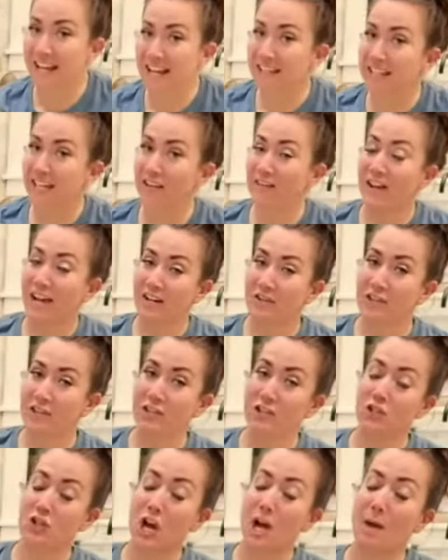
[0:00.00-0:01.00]
Andy have actually
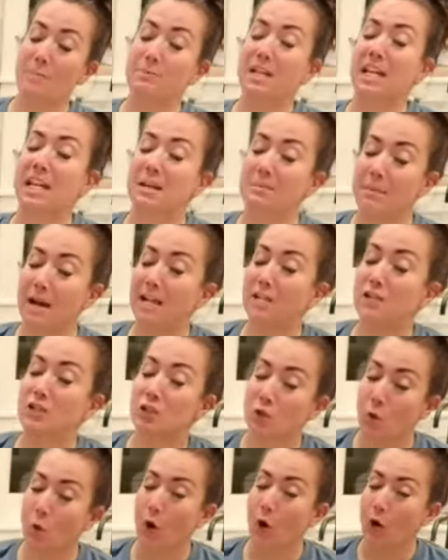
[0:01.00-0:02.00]
shopped in my
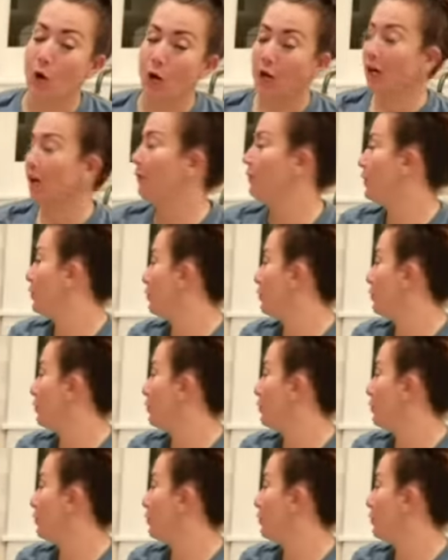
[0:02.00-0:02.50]
store. If you